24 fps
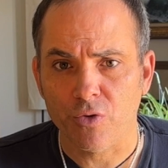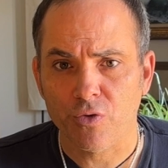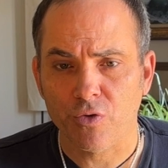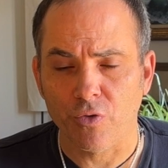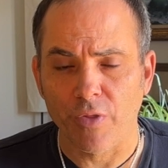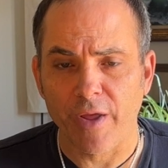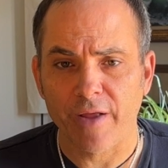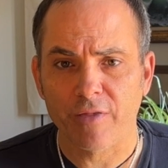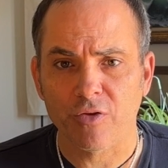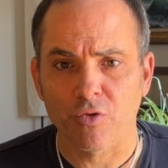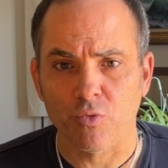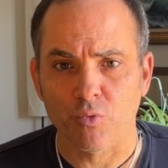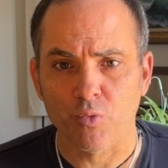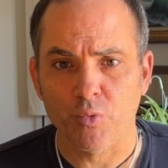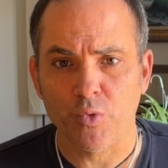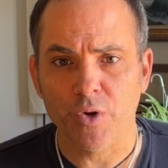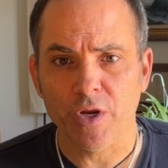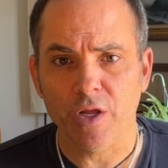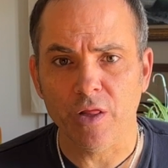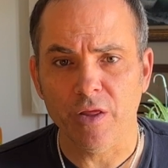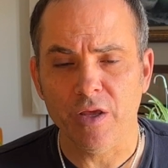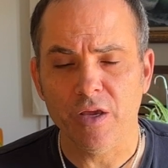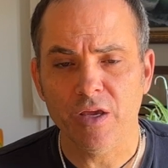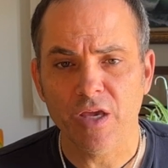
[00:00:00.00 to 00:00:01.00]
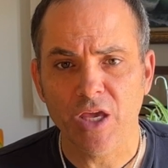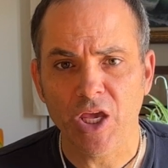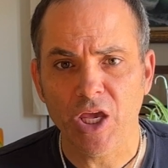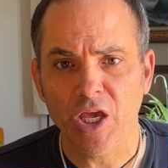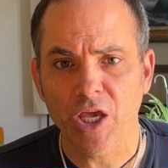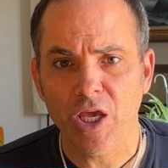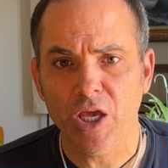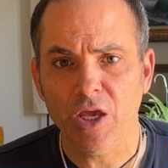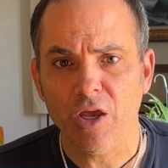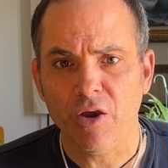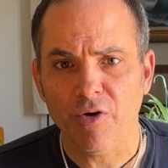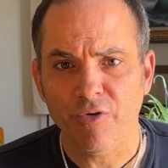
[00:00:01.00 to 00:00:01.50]
So that's a really
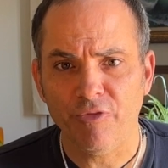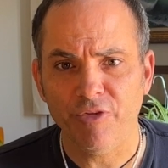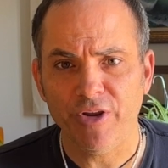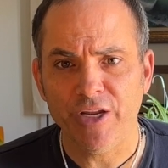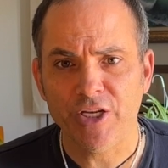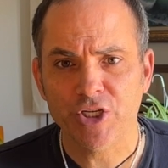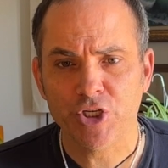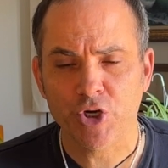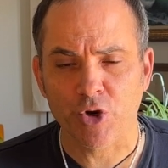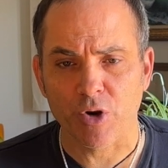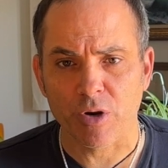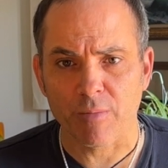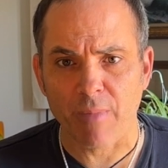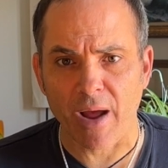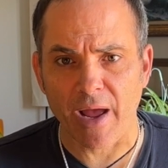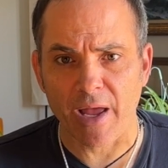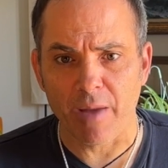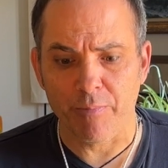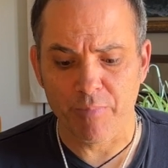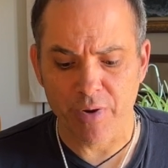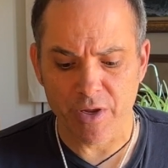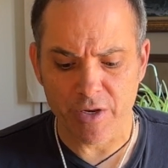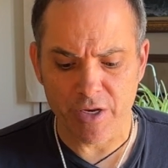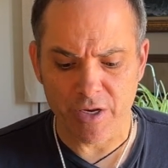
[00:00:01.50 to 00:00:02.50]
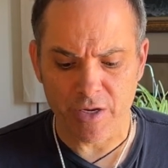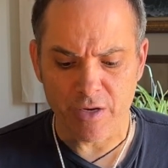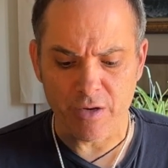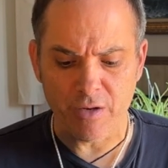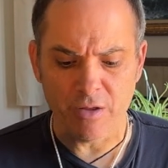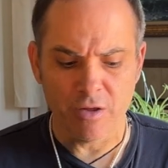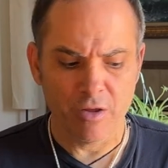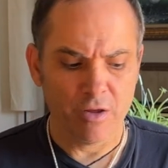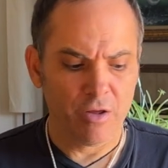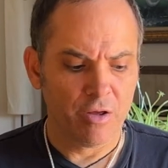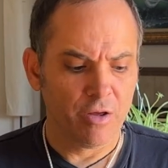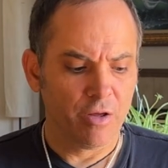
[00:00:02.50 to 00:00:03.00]
key feature in my opinion.
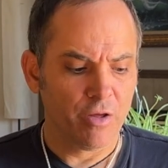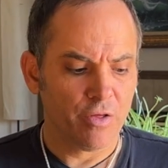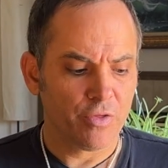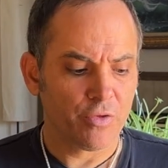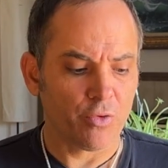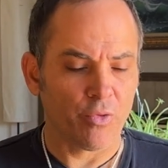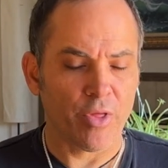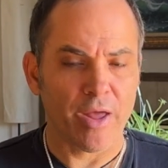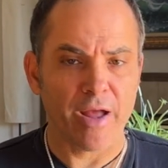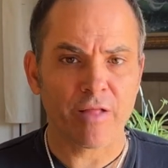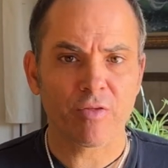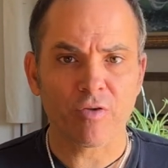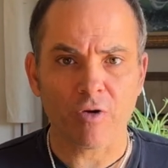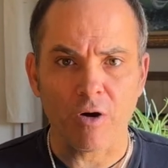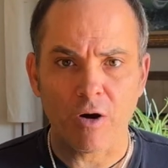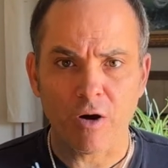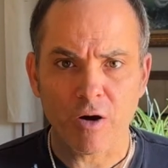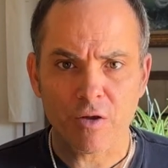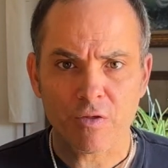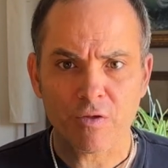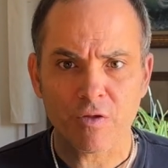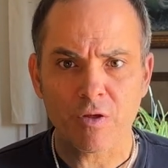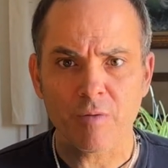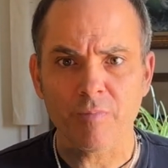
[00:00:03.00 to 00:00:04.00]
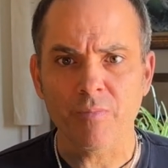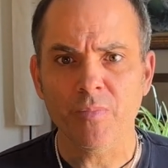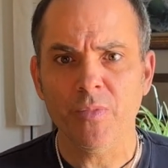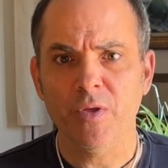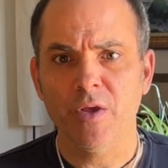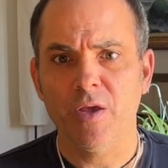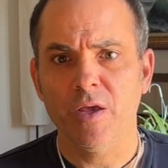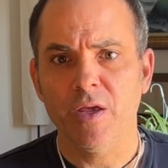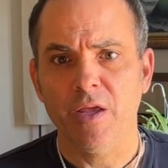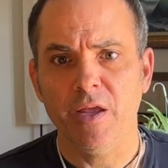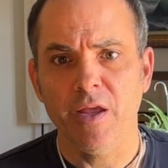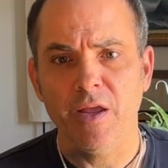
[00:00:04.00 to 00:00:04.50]
So that's awesome.
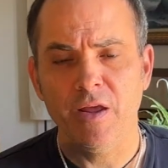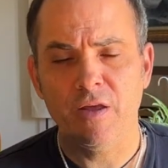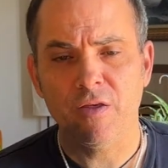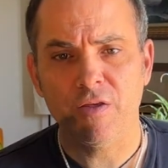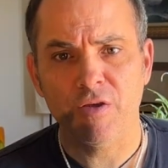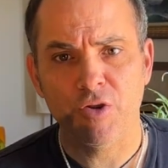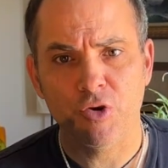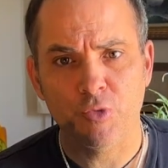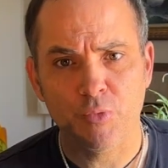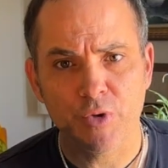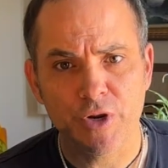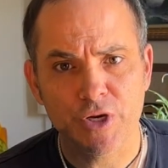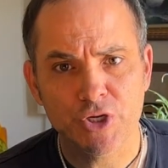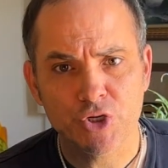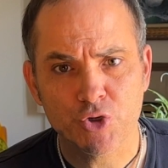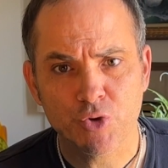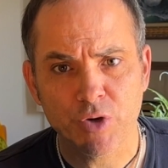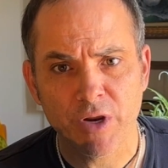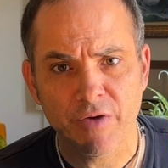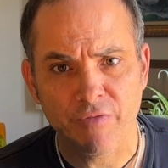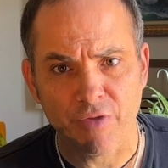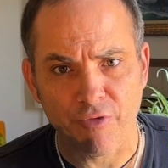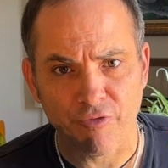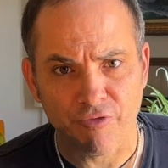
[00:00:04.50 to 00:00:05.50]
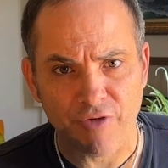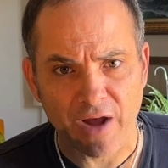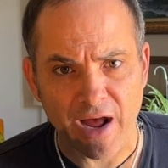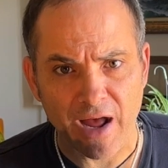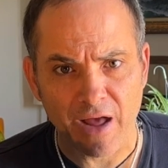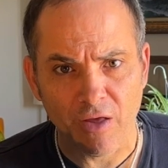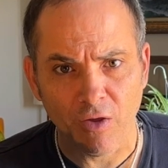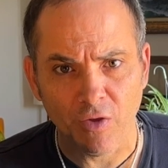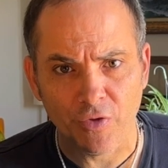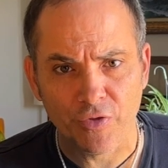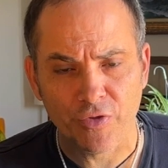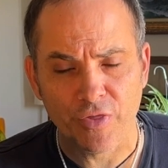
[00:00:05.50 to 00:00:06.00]
Easy to retrieve the
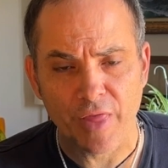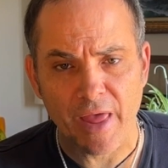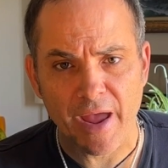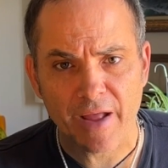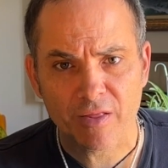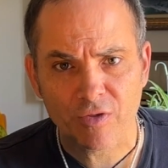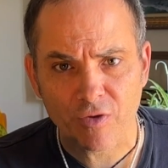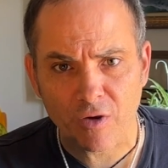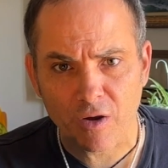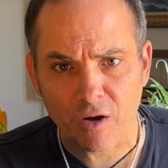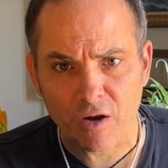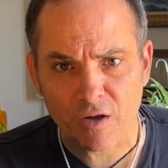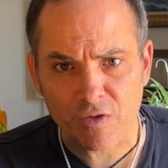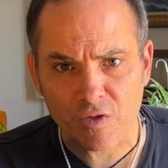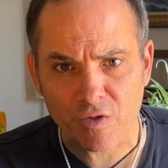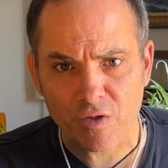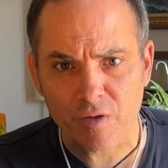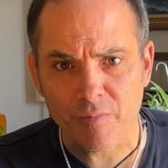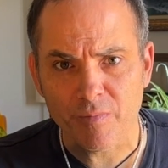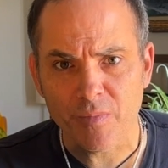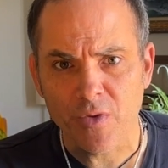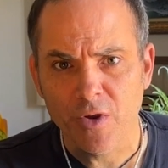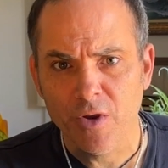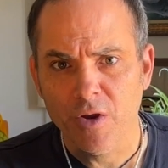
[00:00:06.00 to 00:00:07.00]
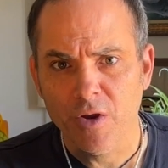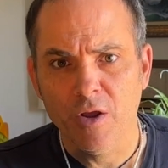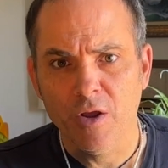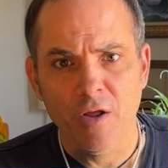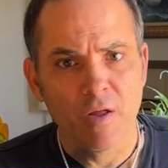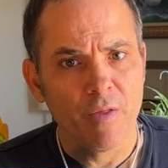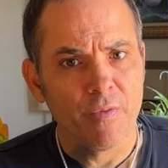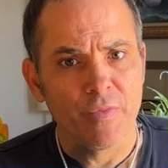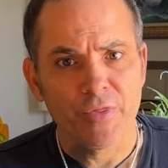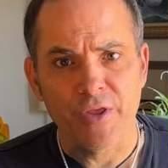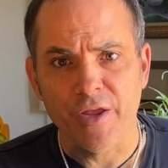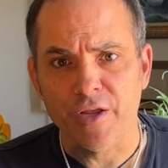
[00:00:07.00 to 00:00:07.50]
files. That's awesome.
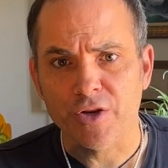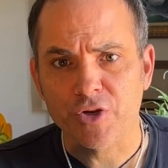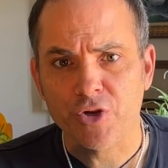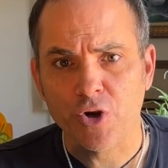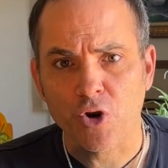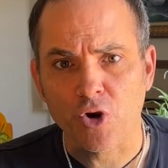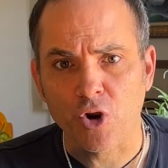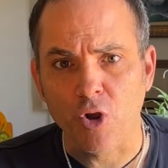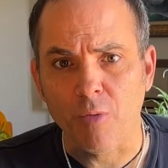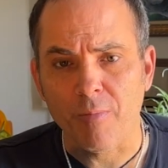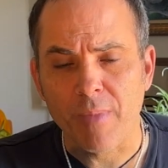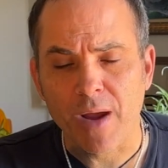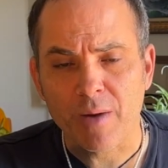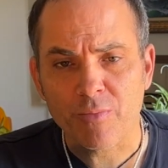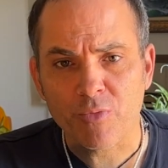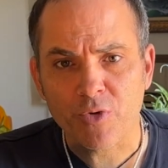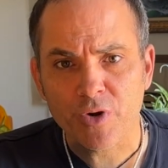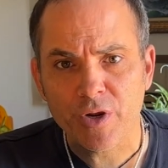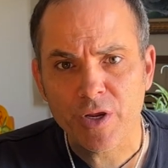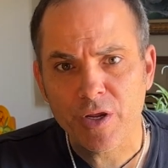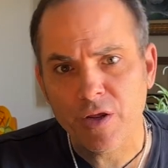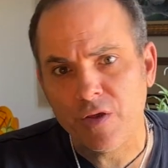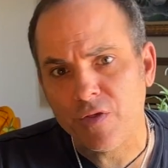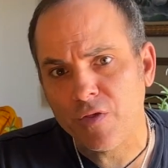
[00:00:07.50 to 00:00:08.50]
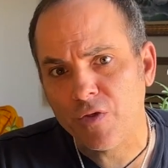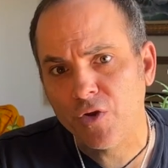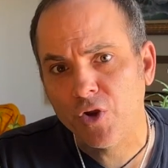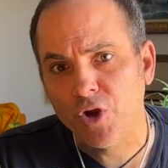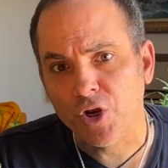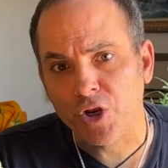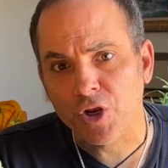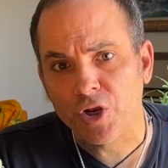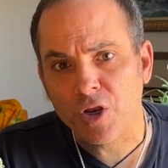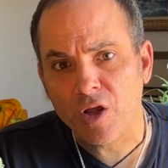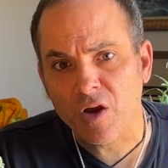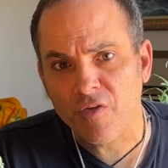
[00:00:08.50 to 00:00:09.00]
The internal memory is
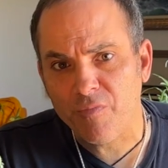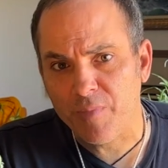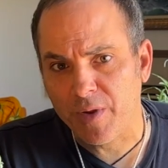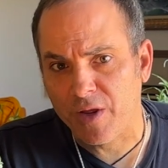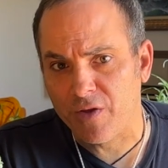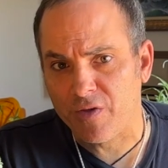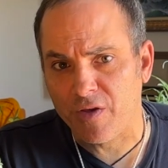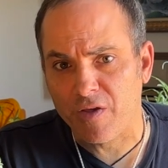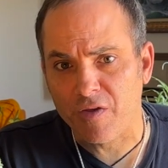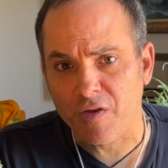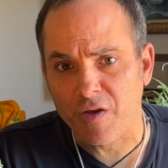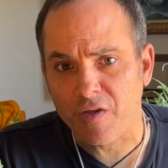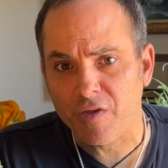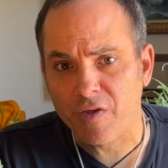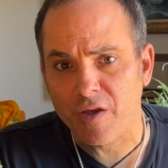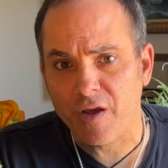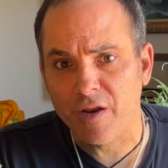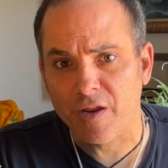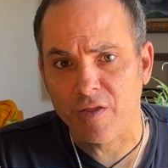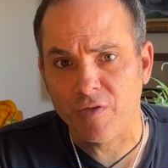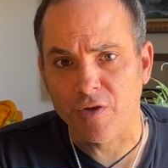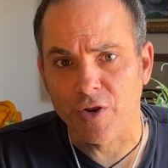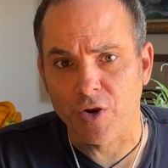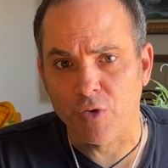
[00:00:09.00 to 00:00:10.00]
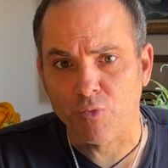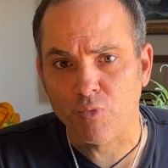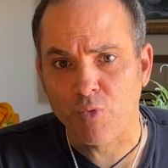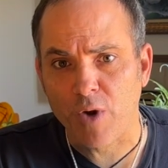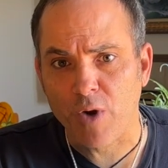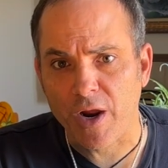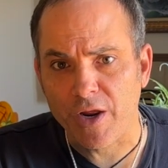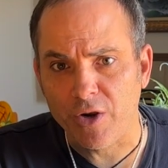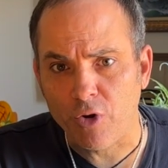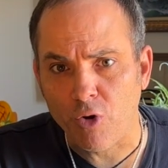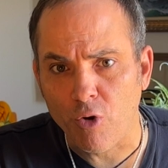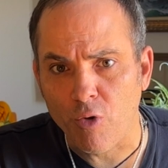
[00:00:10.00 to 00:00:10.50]
good enough because, as I said, it's going to
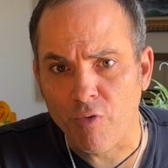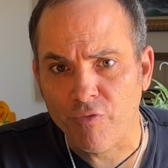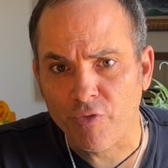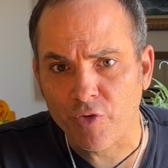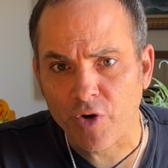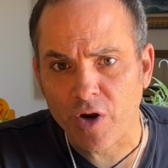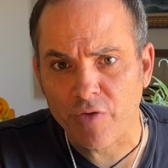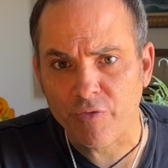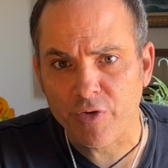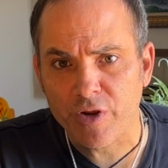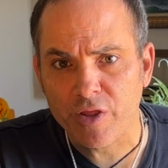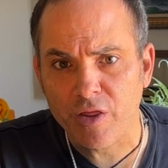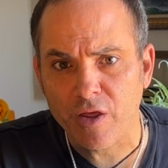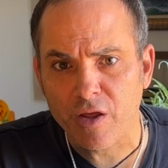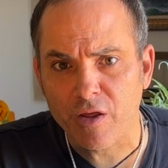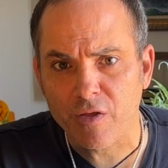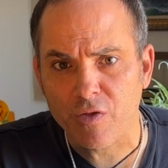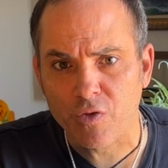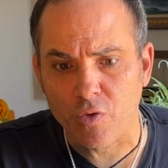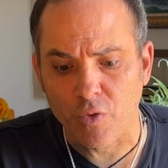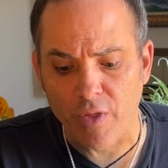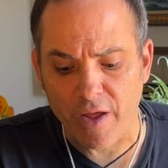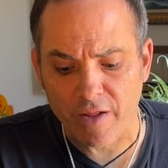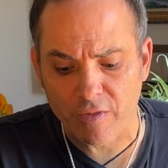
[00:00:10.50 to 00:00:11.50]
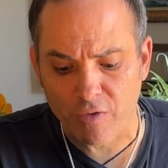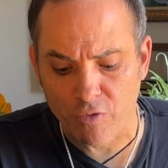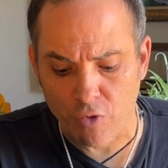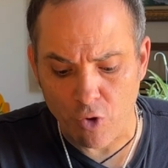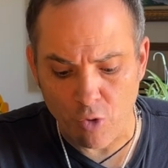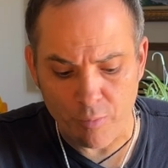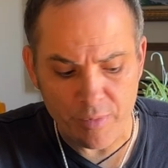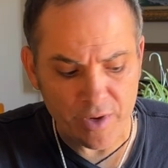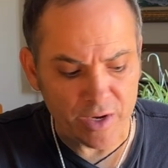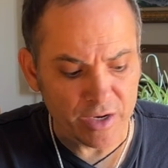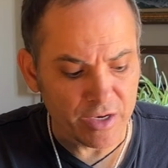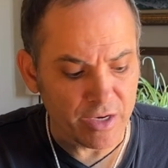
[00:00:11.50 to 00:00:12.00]
write over everything. So that's no
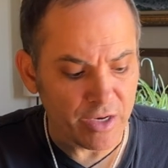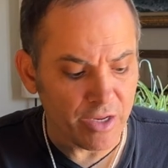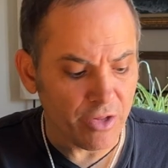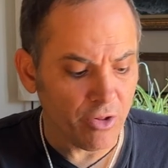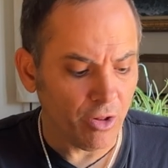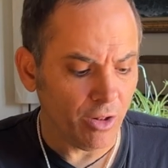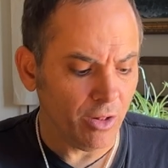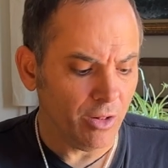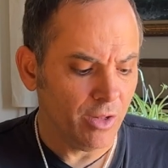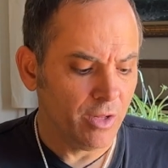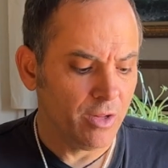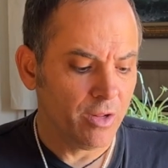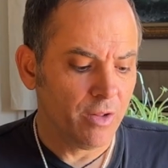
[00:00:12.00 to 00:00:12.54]
big deal.